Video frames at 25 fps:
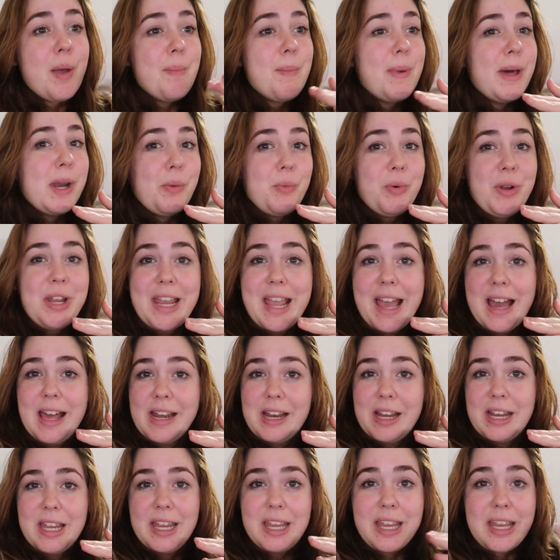but we
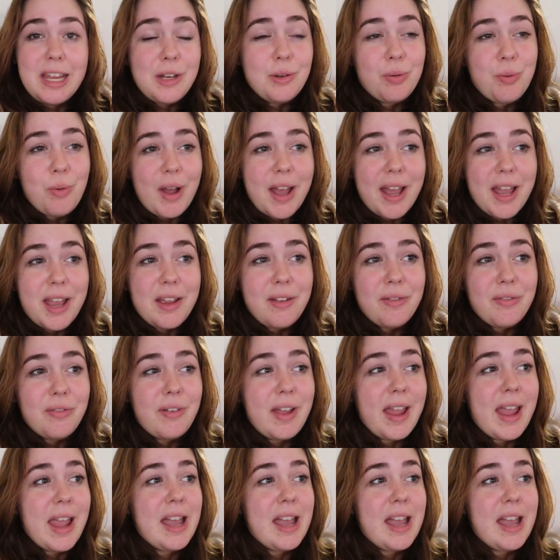had a heat wave